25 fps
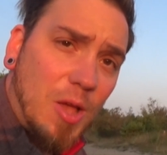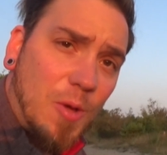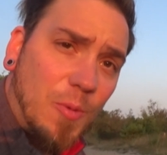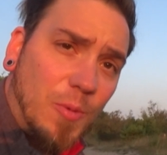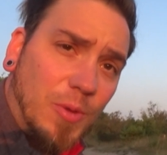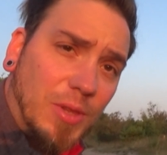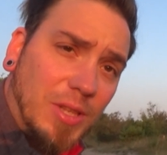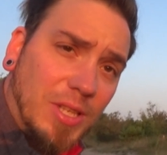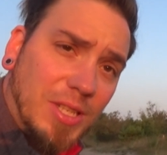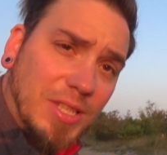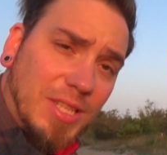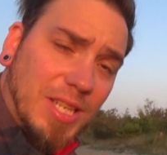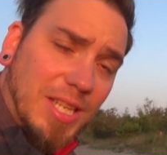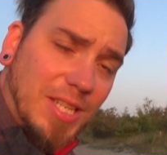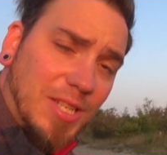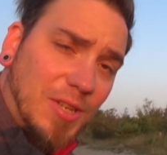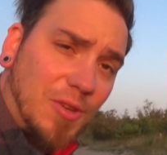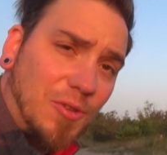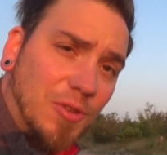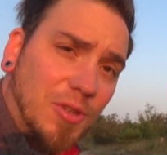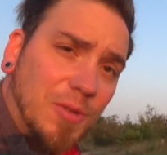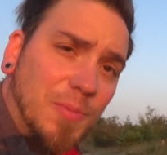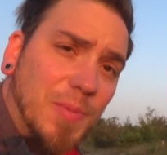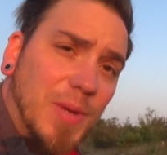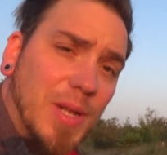with the
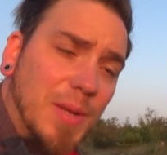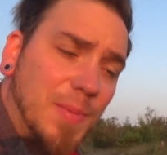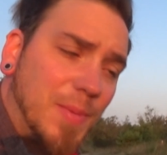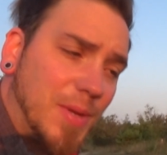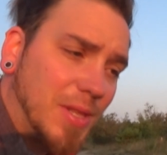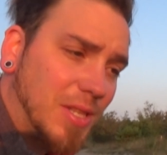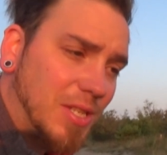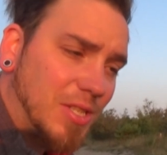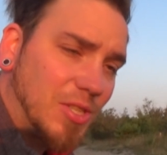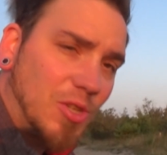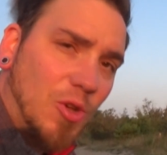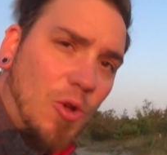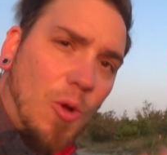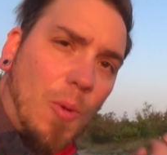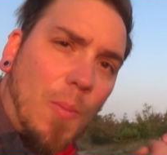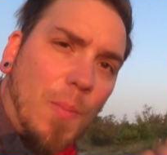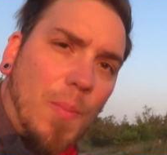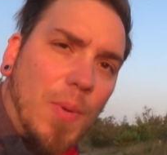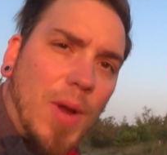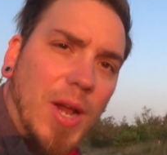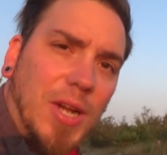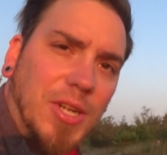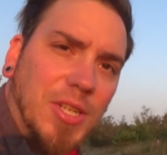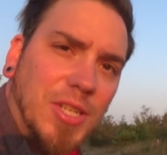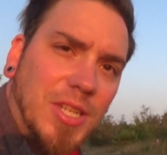600 millimeters, the
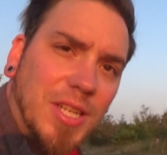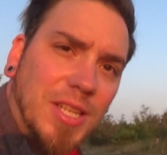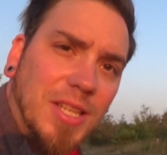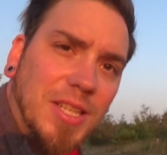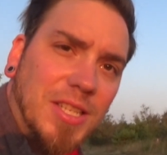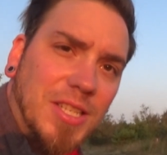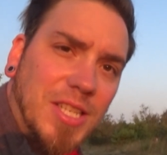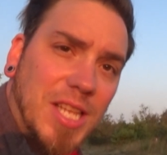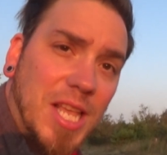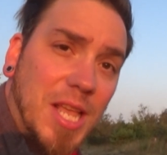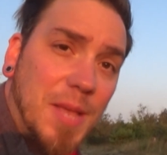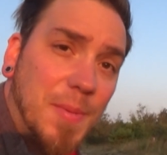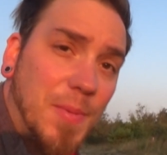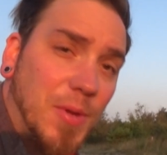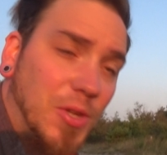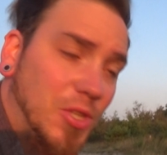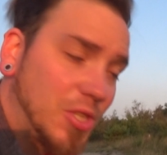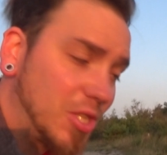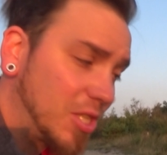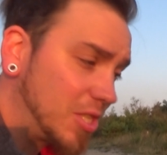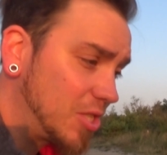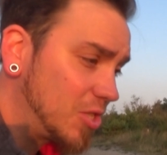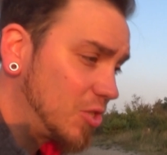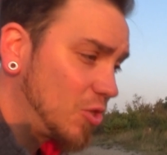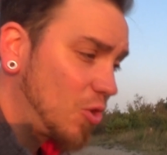compression in this image
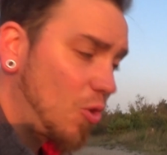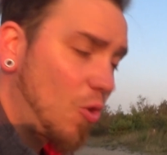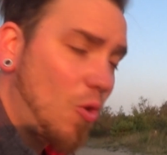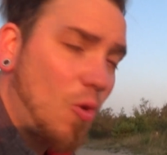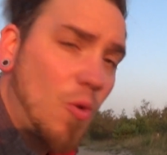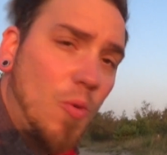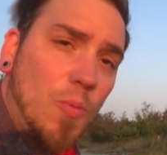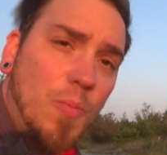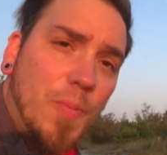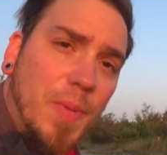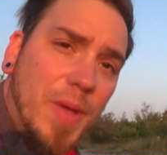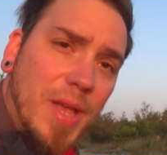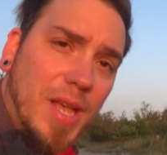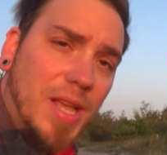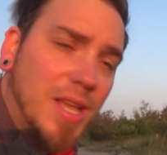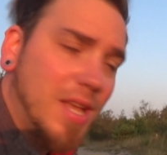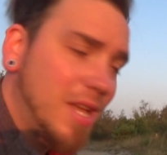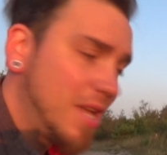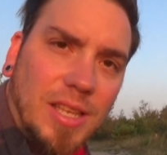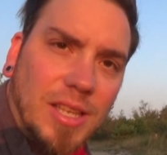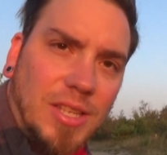is so big.